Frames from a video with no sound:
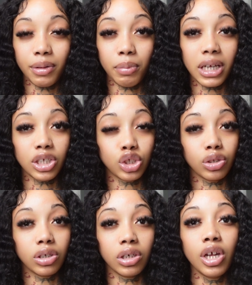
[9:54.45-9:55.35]
making
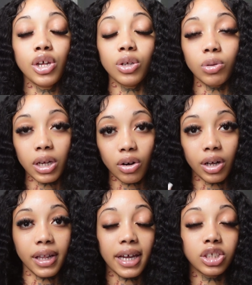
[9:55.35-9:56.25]
sure you get
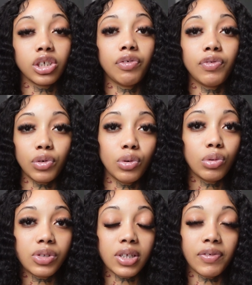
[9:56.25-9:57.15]
all the extra
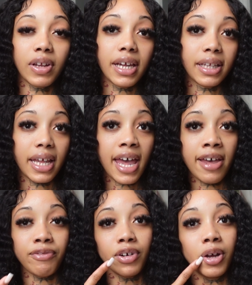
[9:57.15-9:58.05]
food, stuff like
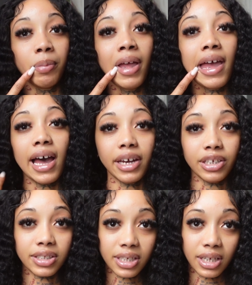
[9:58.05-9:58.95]
that, from out of
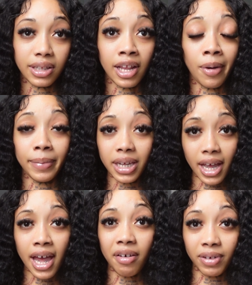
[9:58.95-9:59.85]
your teeth. Now me,
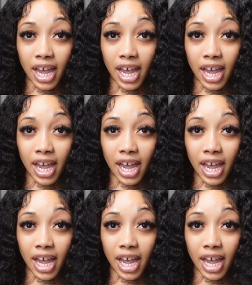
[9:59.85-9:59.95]
I have